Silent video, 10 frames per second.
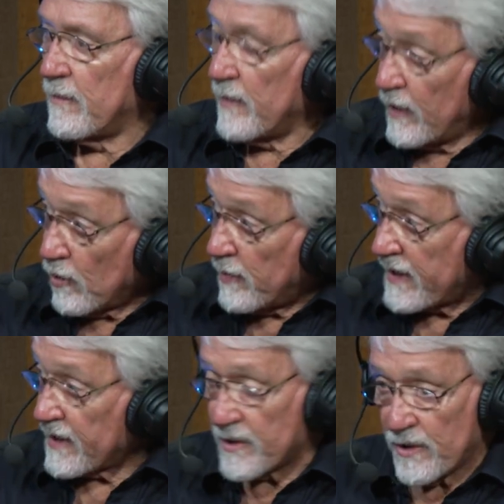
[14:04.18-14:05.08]
You know,
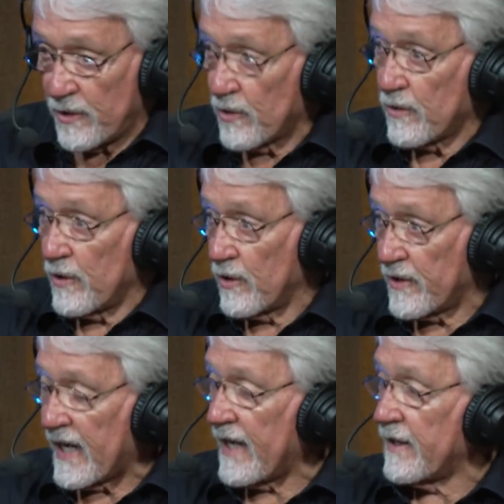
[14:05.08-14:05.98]
because you're you're
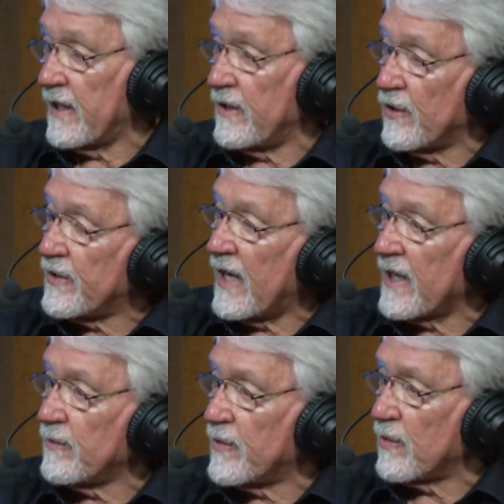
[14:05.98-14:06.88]
dialed in, you're dialed
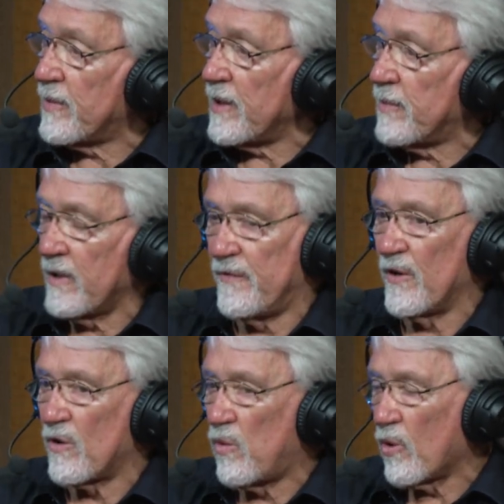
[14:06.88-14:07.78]
in with your people. If you're
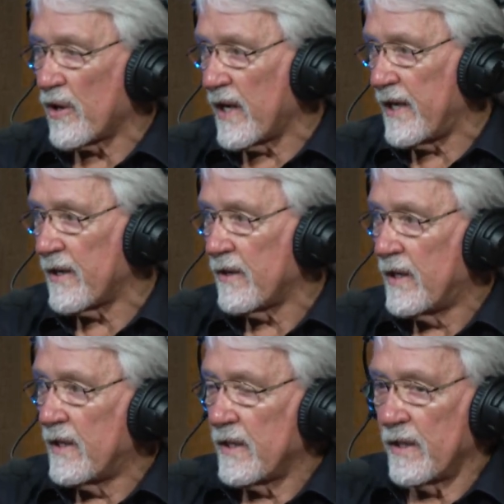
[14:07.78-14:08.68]
a coordinator,
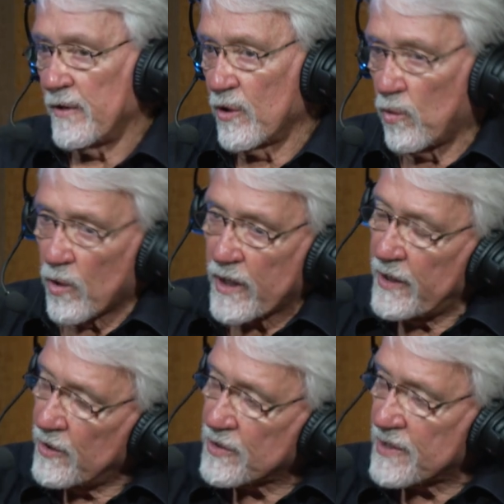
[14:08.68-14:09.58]
you know, you're working
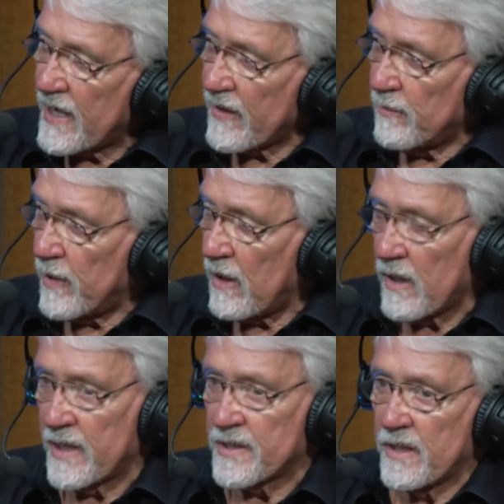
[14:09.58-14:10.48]
your side of the ball.
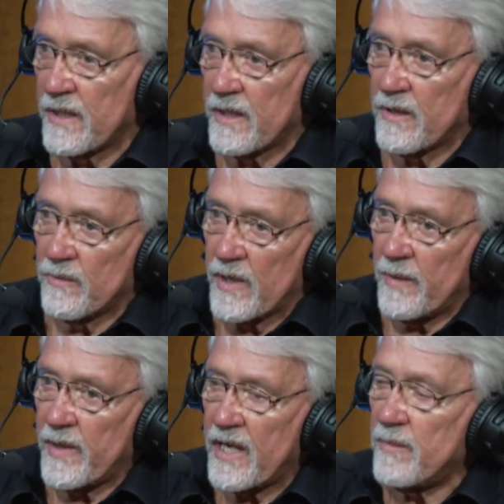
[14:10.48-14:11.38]
As a, uh, when I
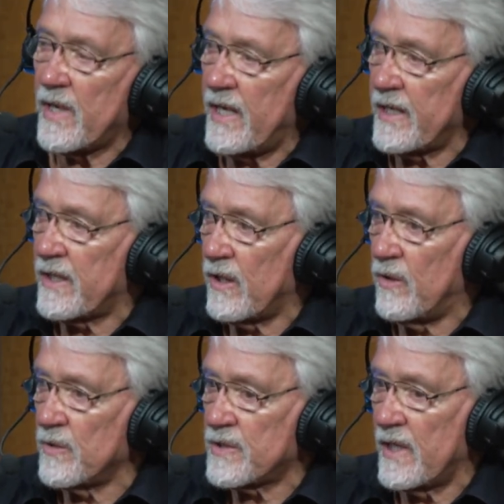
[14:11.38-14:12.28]
became a head
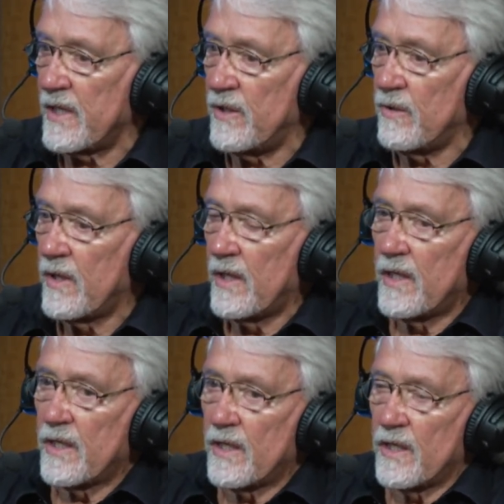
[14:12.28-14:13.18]
coach, and you
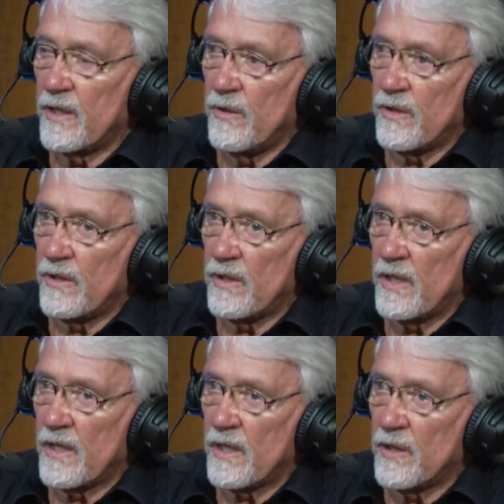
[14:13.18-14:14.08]
you
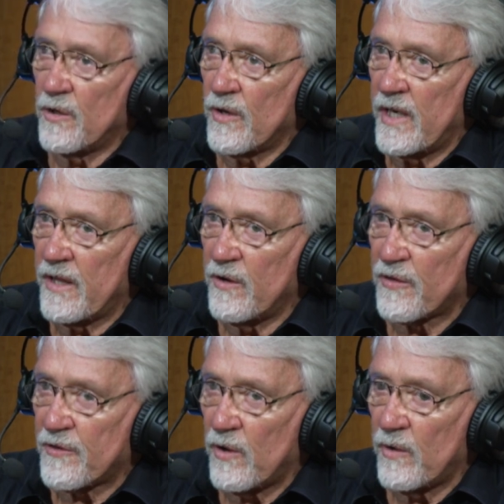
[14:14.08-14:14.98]
you're in you're
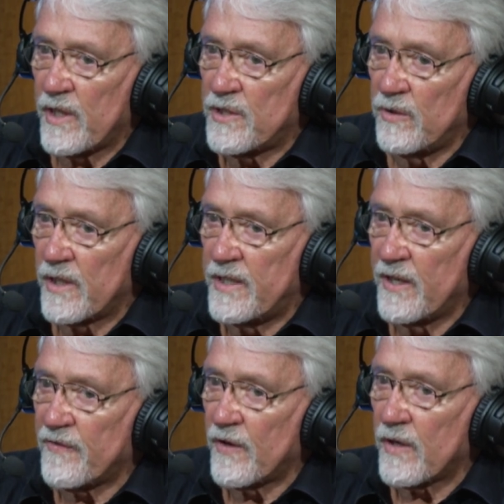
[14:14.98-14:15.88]
thrown into a
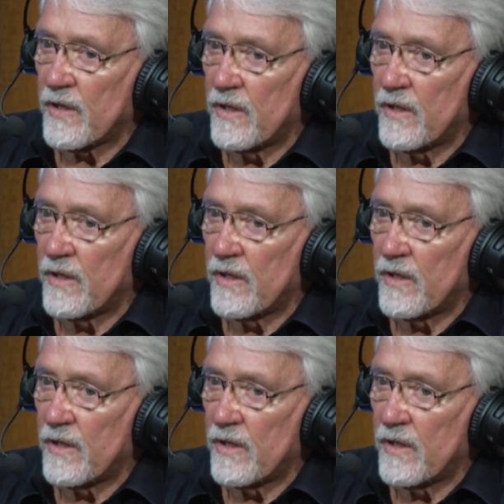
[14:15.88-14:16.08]
different